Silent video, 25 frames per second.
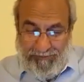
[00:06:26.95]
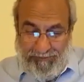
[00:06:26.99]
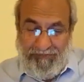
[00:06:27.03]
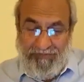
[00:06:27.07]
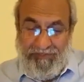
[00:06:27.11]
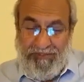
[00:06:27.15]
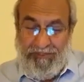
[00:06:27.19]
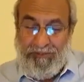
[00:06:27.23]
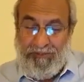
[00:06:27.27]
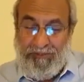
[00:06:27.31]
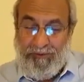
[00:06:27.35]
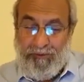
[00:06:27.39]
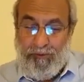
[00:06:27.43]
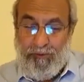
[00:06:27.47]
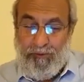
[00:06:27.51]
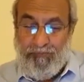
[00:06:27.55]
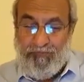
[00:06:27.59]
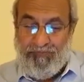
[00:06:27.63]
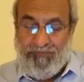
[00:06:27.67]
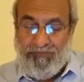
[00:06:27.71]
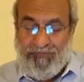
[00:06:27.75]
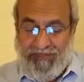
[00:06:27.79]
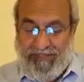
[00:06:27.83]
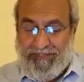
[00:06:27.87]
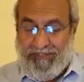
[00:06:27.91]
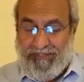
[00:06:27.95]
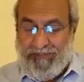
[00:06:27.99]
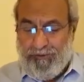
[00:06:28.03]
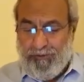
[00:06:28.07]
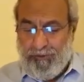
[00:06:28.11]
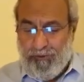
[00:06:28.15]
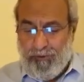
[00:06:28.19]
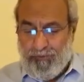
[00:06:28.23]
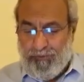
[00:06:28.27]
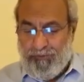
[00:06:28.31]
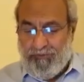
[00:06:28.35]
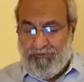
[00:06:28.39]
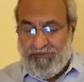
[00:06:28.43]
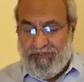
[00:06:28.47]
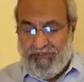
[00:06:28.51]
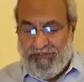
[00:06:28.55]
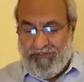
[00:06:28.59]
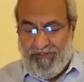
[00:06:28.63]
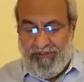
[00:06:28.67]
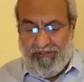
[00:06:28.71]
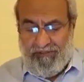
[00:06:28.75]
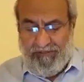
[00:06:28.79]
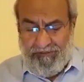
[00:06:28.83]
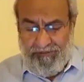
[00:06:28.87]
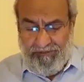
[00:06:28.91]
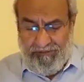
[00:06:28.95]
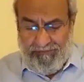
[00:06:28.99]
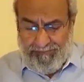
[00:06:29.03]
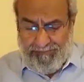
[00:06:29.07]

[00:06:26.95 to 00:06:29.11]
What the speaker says: the scope of this class.